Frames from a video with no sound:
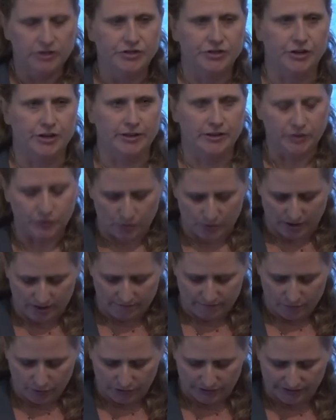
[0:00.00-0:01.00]
during the
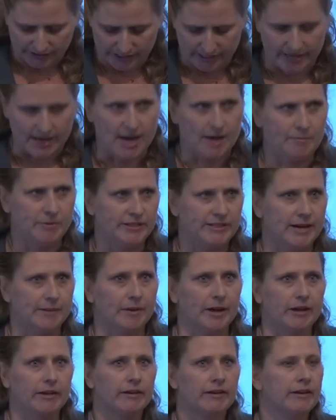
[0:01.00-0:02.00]
2014
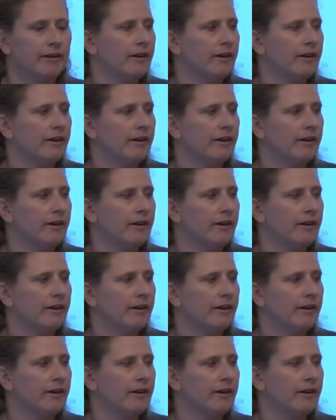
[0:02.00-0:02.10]
epidemic,